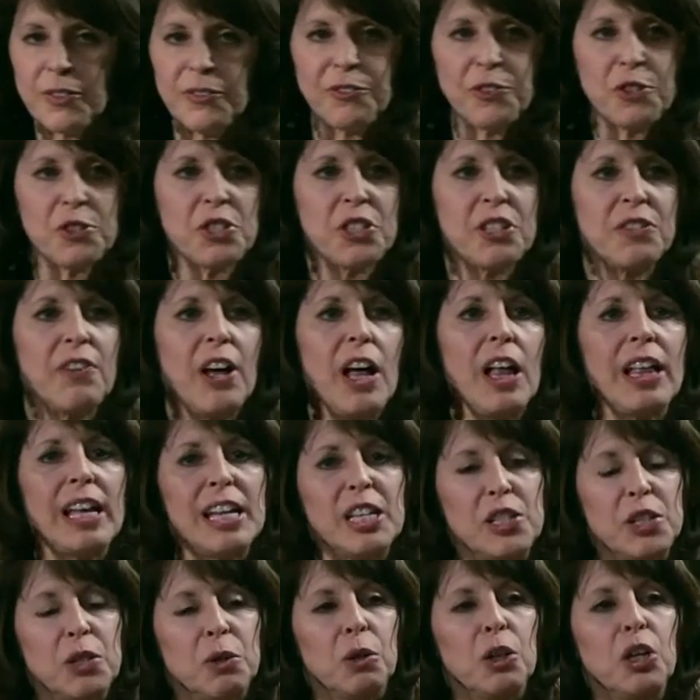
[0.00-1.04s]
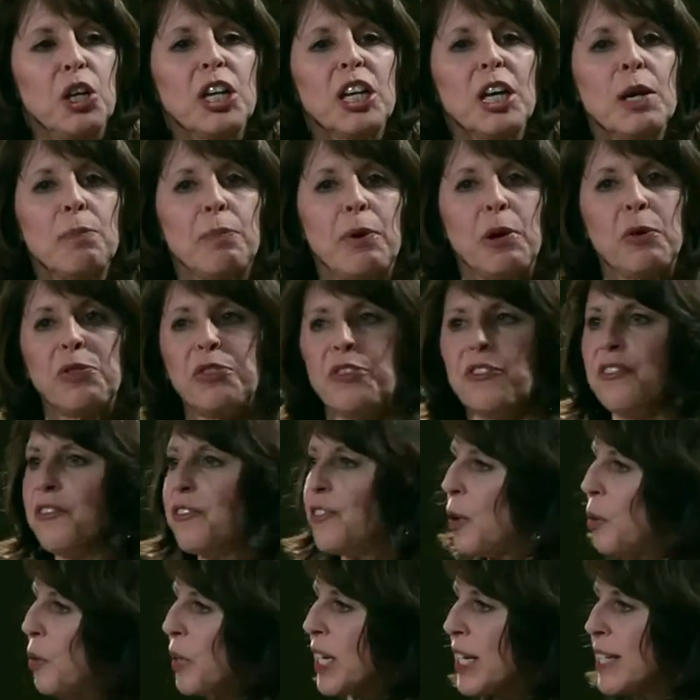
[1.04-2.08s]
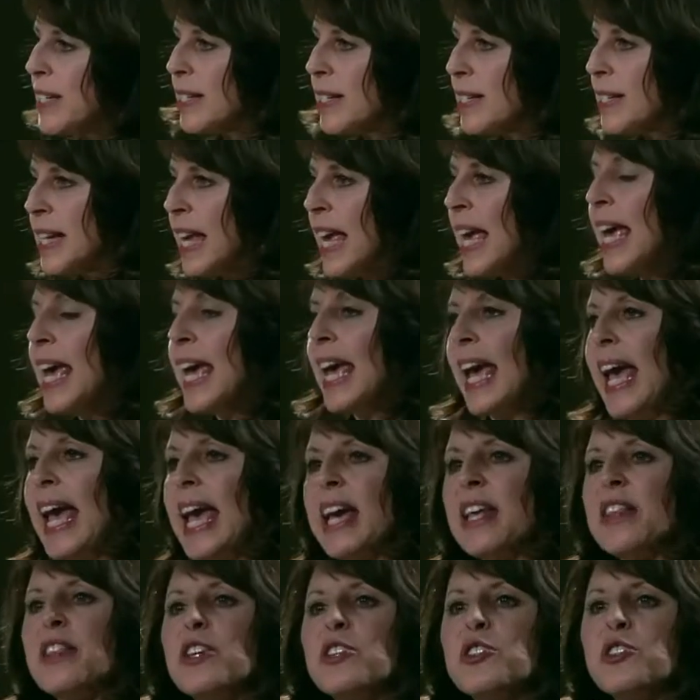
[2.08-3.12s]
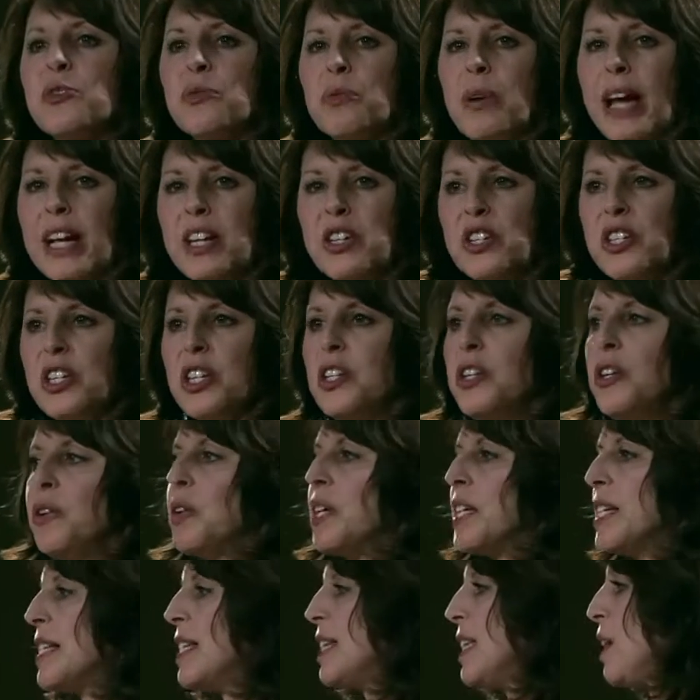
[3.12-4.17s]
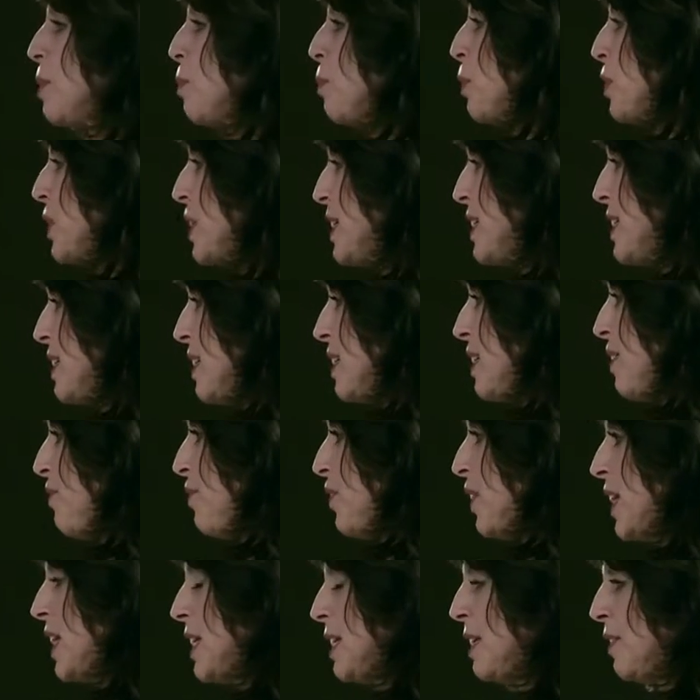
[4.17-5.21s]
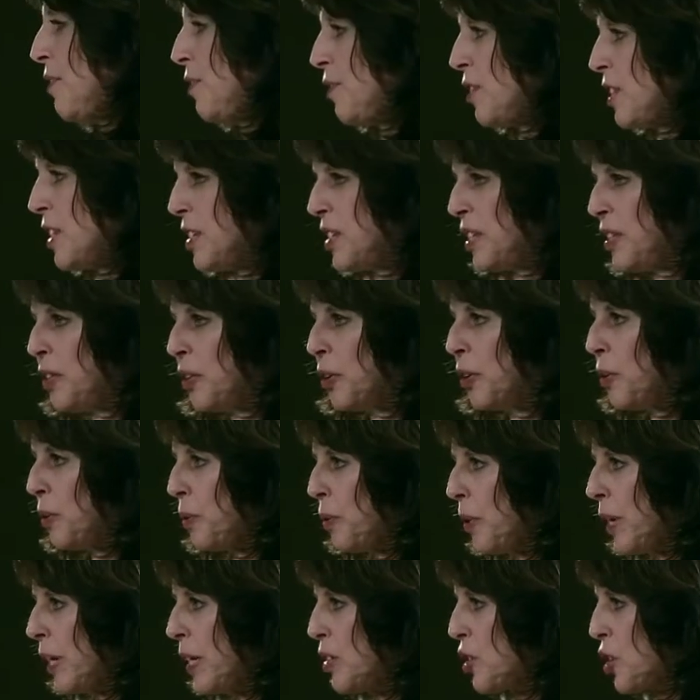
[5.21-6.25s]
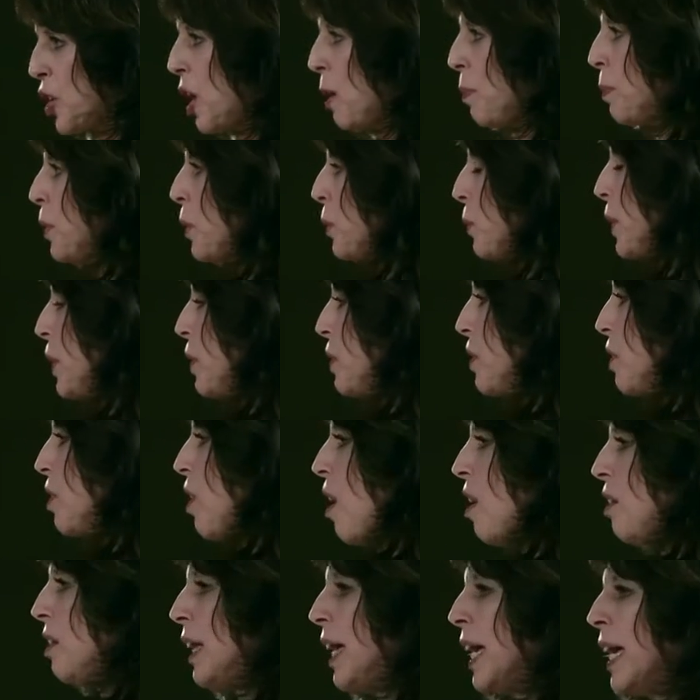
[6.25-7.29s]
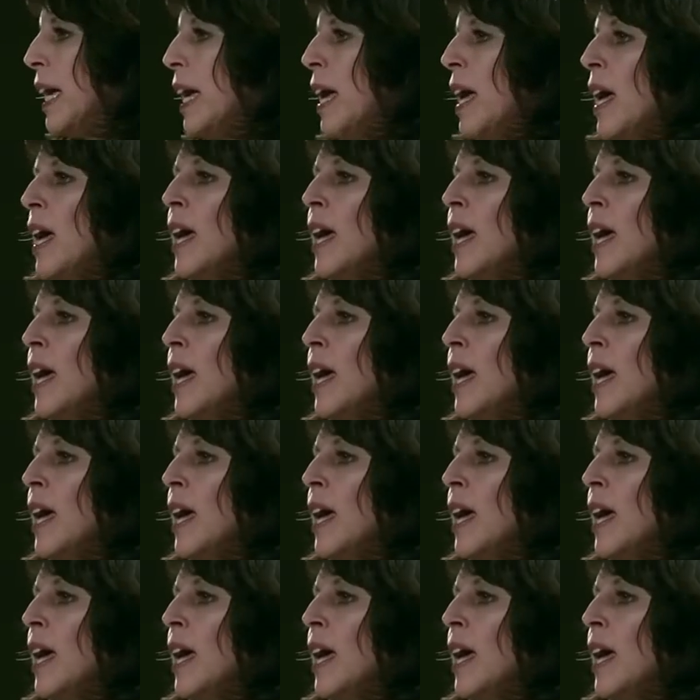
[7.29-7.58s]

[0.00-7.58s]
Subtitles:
First of all, as you look at both the focus and the direction, you can see a pretty significant difference in the job, career, and calling.